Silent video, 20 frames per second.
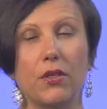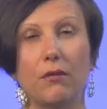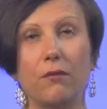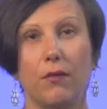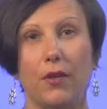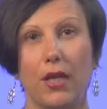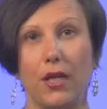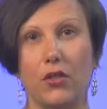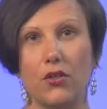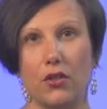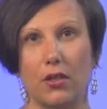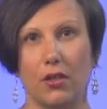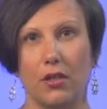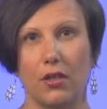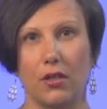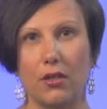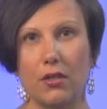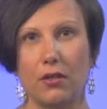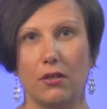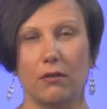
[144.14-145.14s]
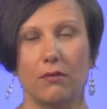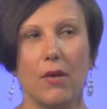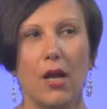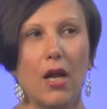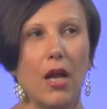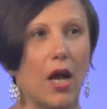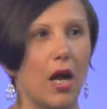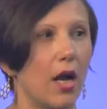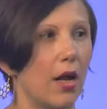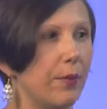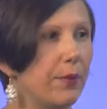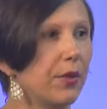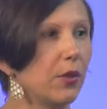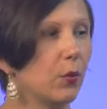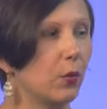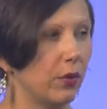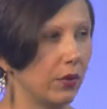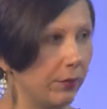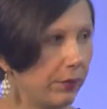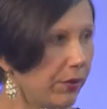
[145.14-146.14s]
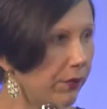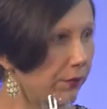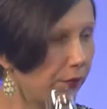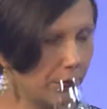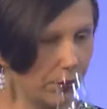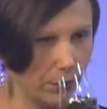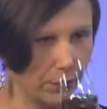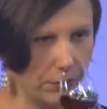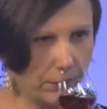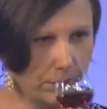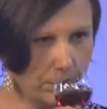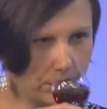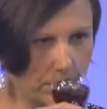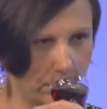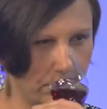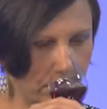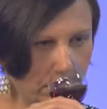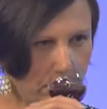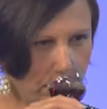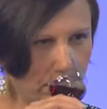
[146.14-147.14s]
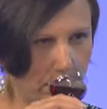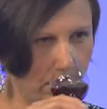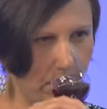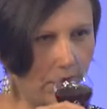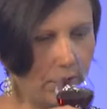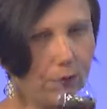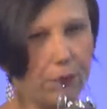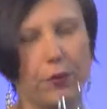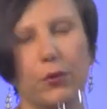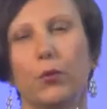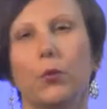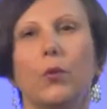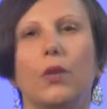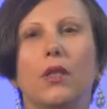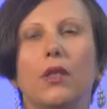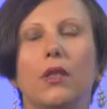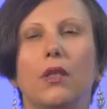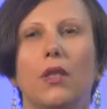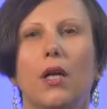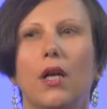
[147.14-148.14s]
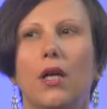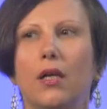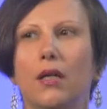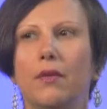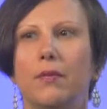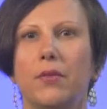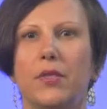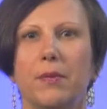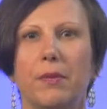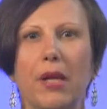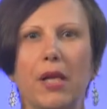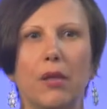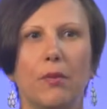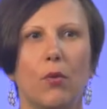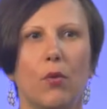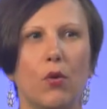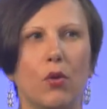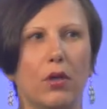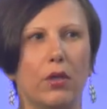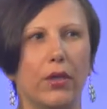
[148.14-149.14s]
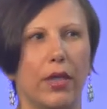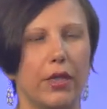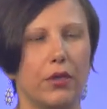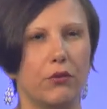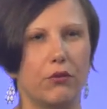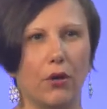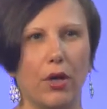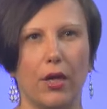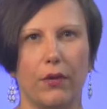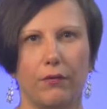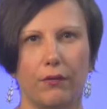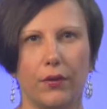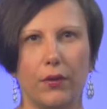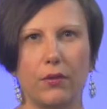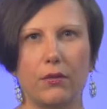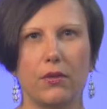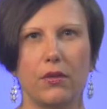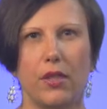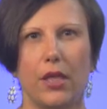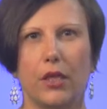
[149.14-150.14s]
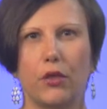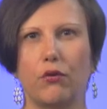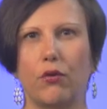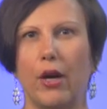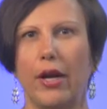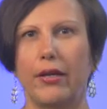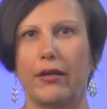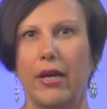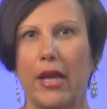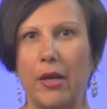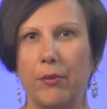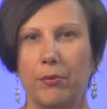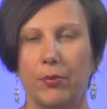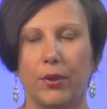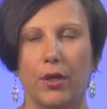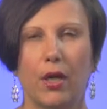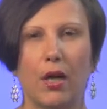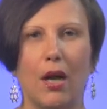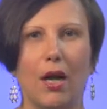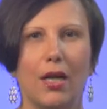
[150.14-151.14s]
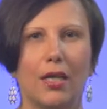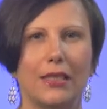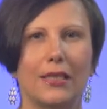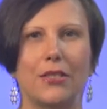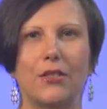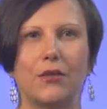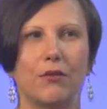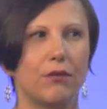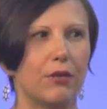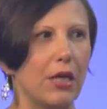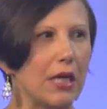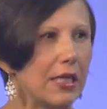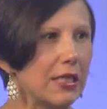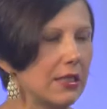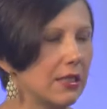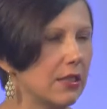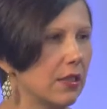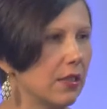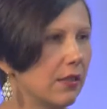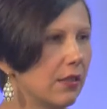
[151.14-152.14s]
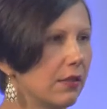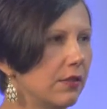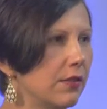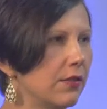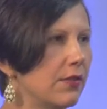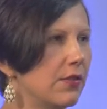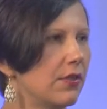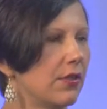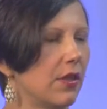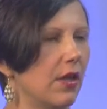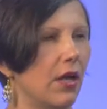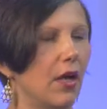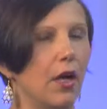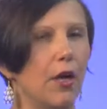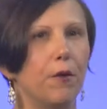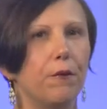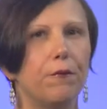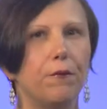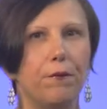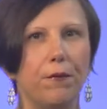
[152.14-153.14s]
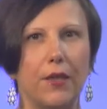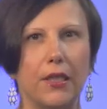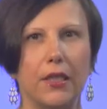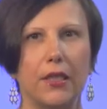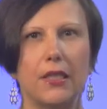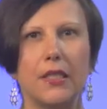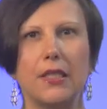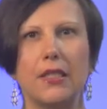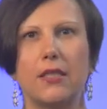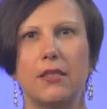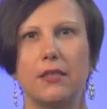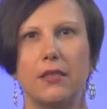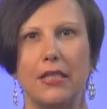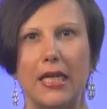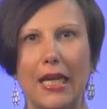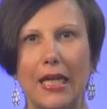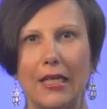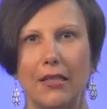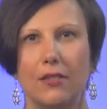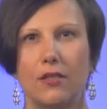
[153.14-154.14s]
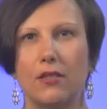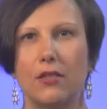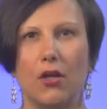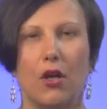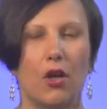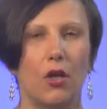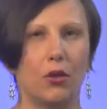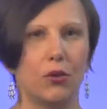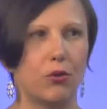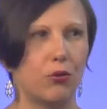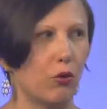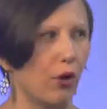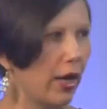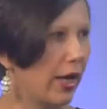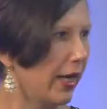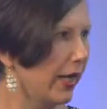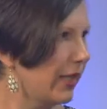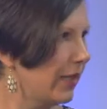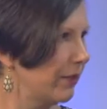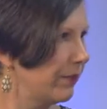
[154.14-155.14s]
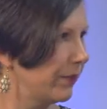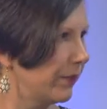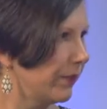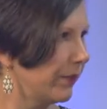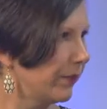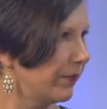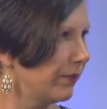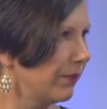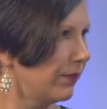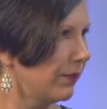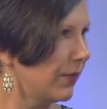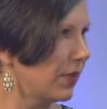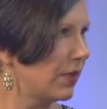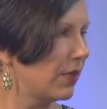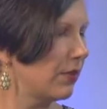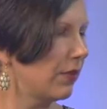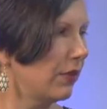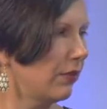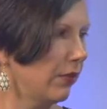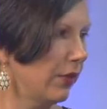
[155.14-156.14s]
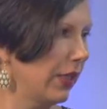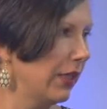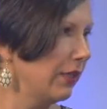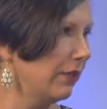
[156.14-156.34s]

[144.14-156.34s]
aging here. There will be fruit. The fruit will smell more like dry fruits, like dried apricots, raisins, figs, dates, all dried. Is that right?